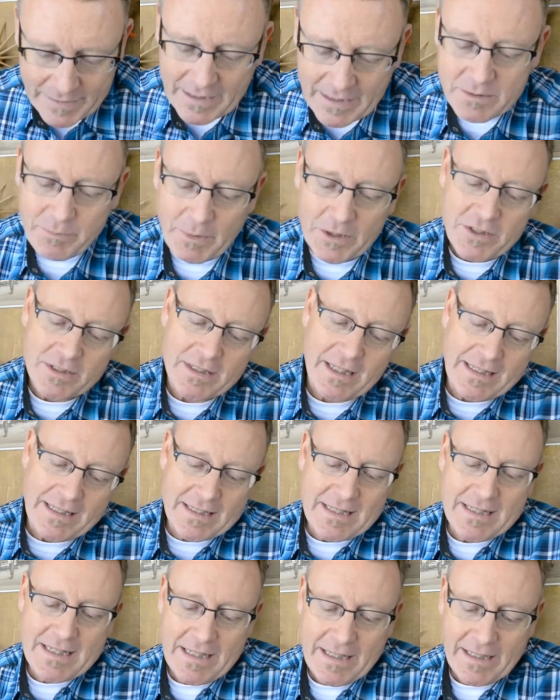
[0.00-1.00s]
me, as much as I
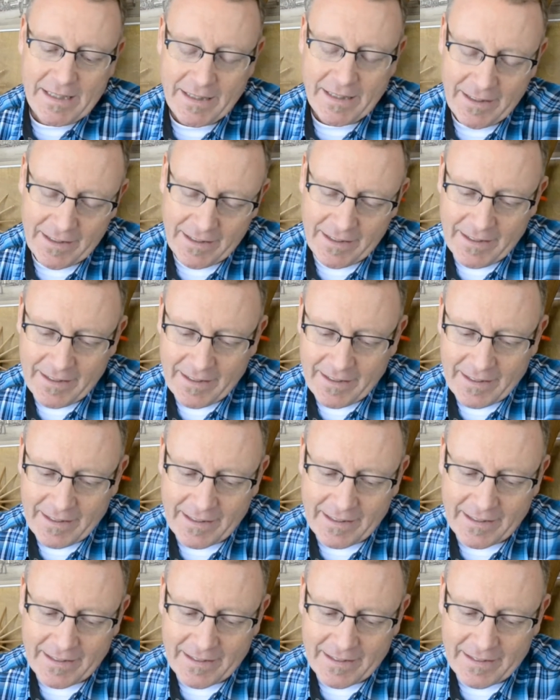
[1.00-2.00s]
see,
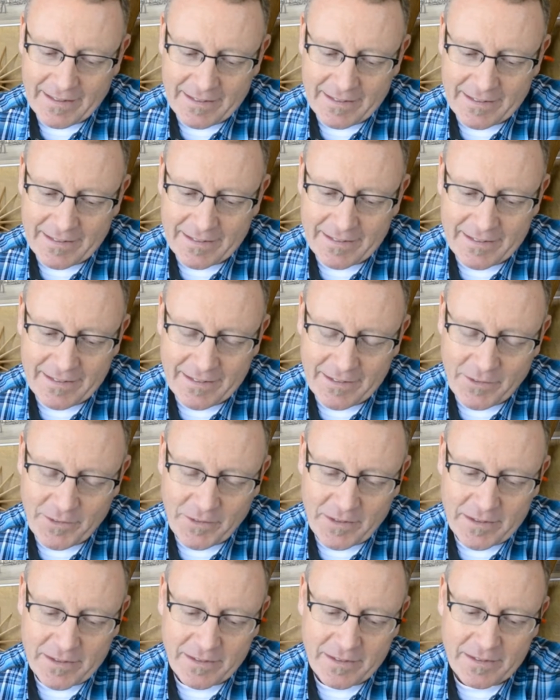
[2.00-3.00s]
uh, you know,
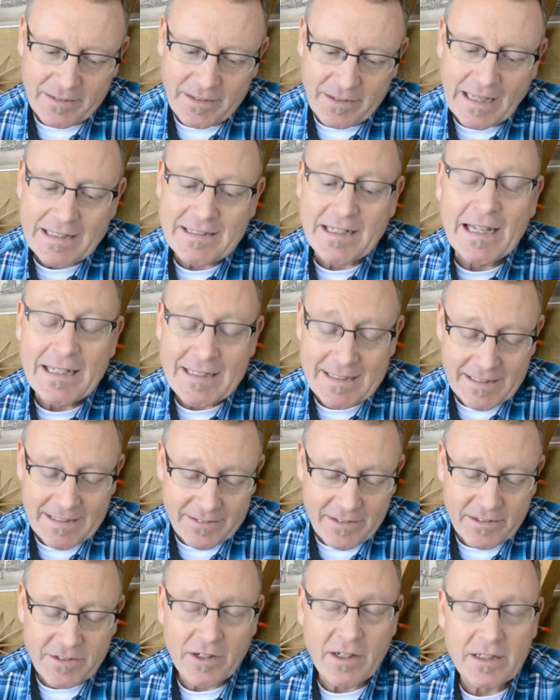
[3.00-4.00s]
the, the, as I see
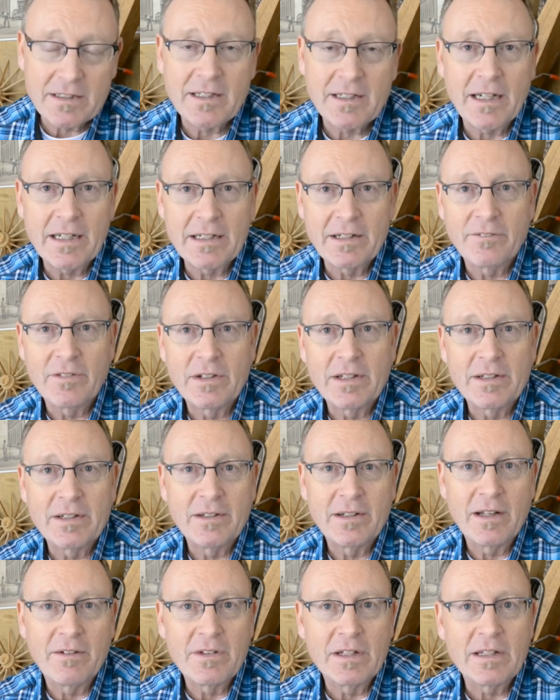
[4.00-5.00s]
it, the dark side of
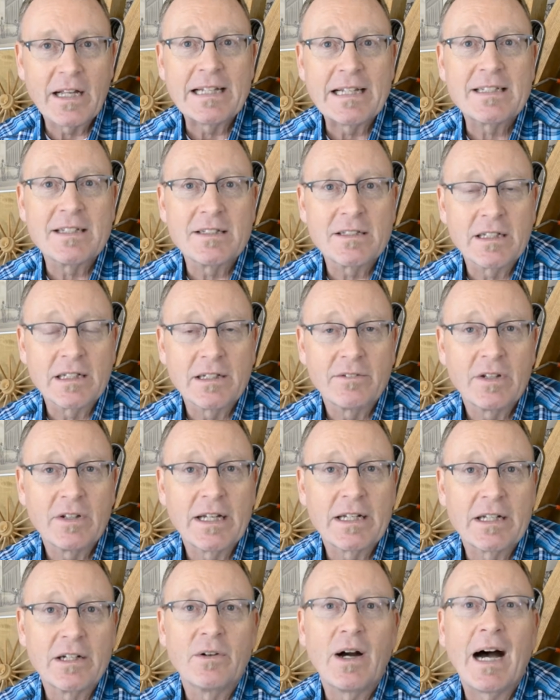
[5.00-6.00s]
the, of the licensing of
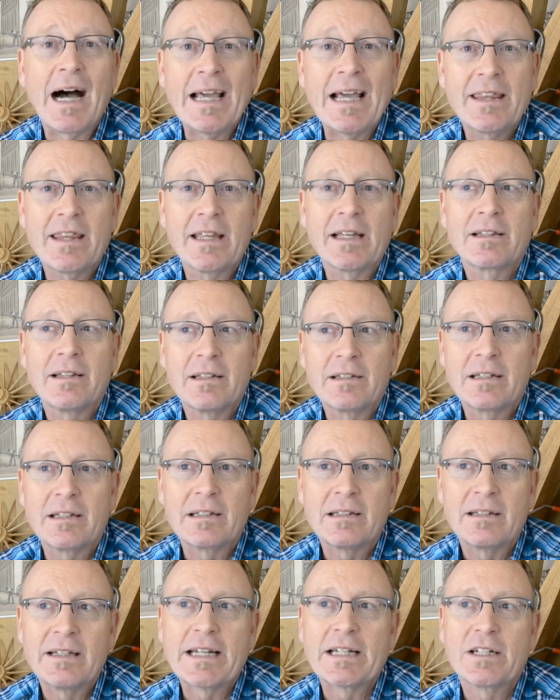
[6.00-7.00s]
Lego, I think that
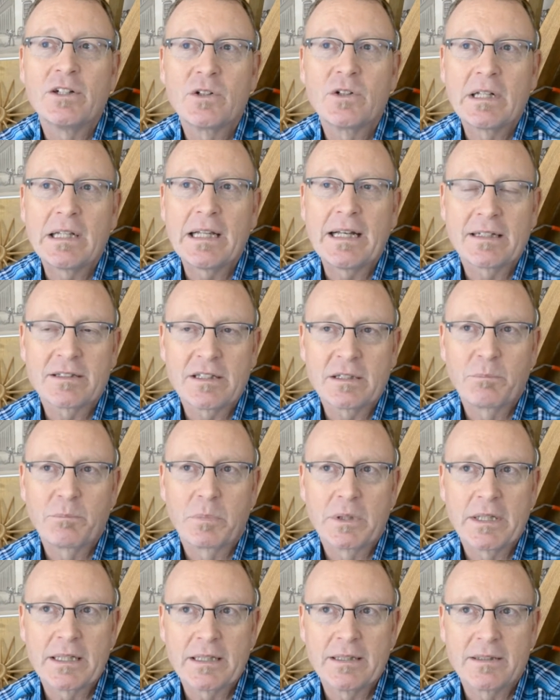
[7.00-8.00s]
the Lego classic
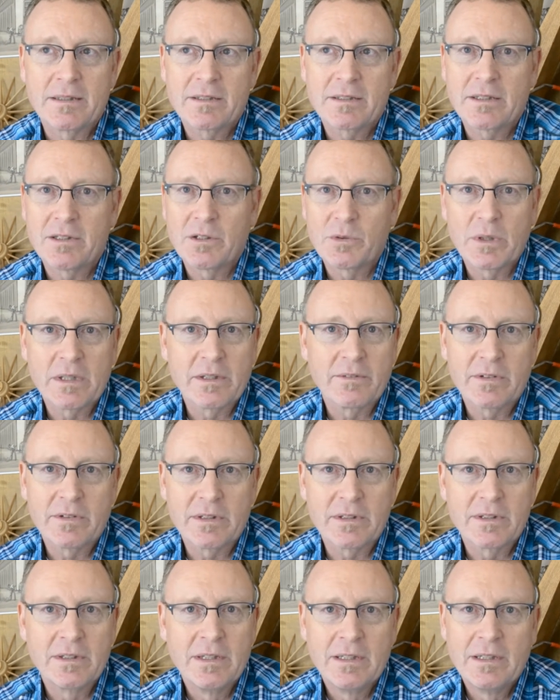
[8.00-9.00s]
brick is still one of
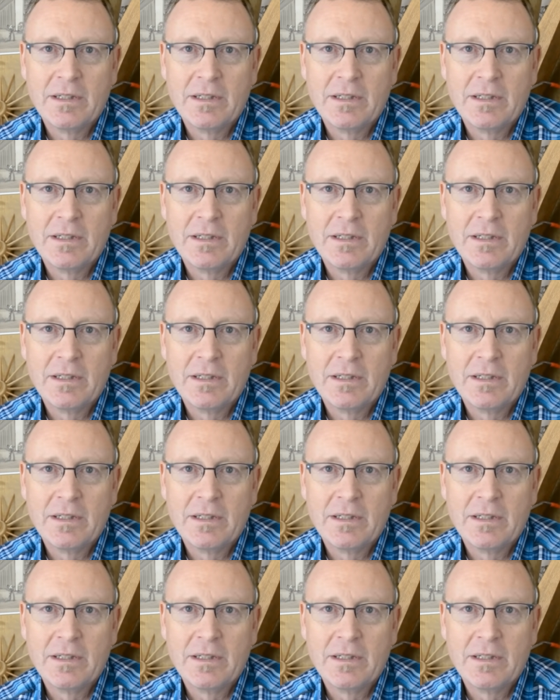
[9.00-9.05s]
the,